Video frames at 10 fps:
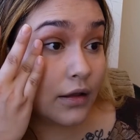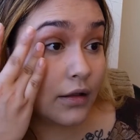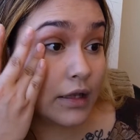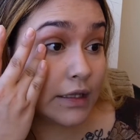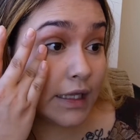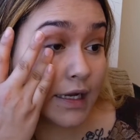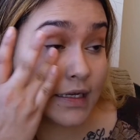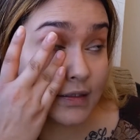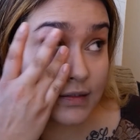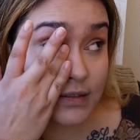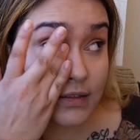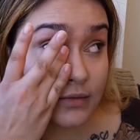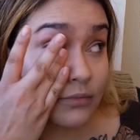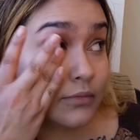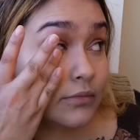lines
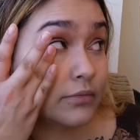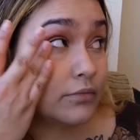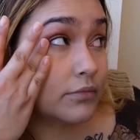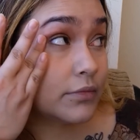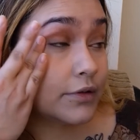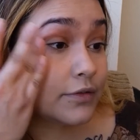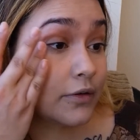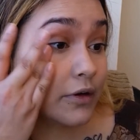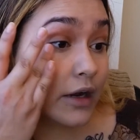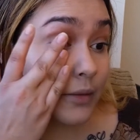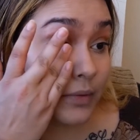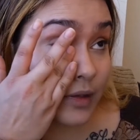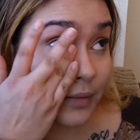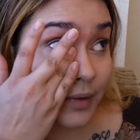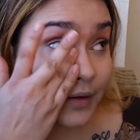before I put that
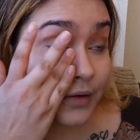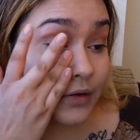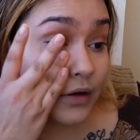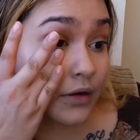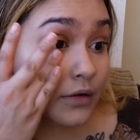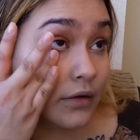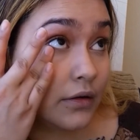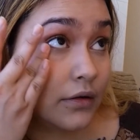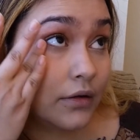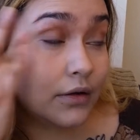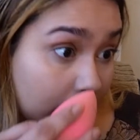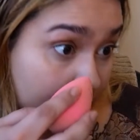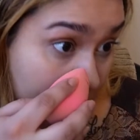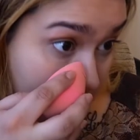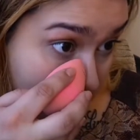powder on. And I
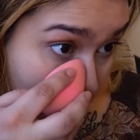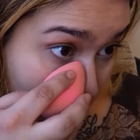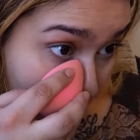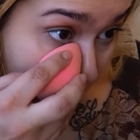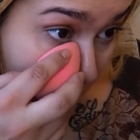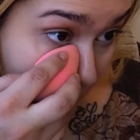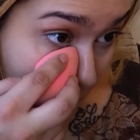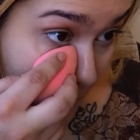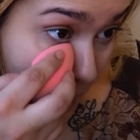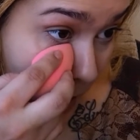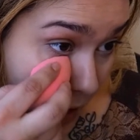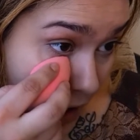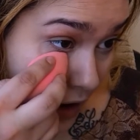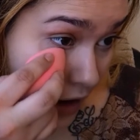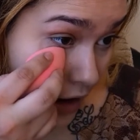go right in
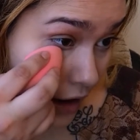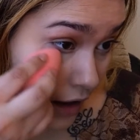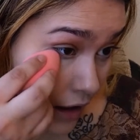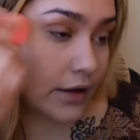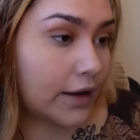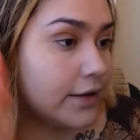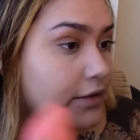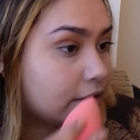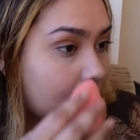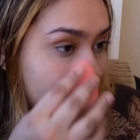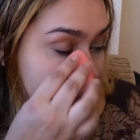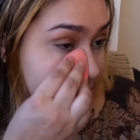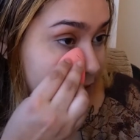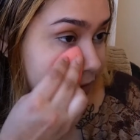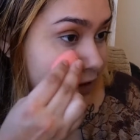and I press it
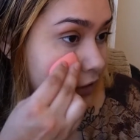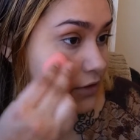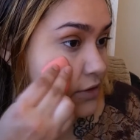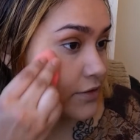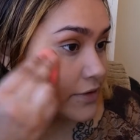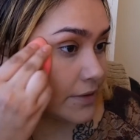right onto it.